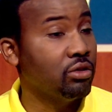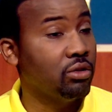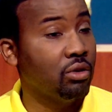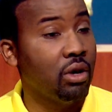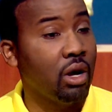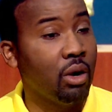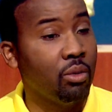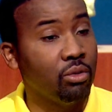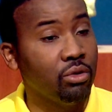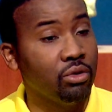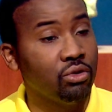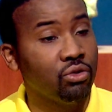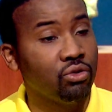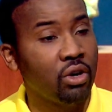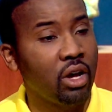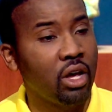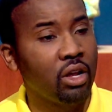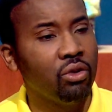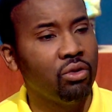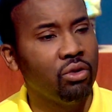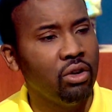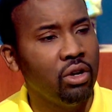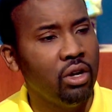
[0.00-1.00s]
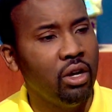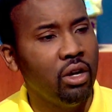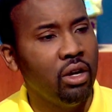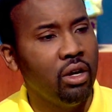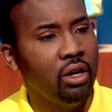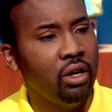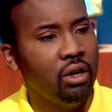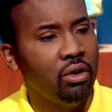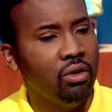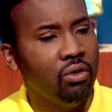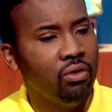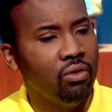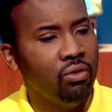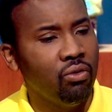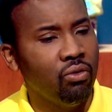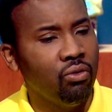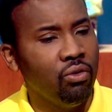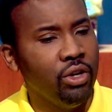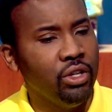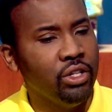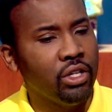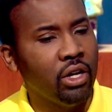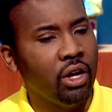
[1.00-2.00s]
So I would try to
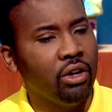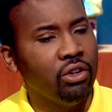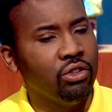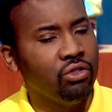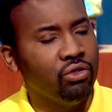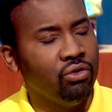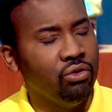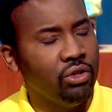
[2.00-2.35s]
reach out and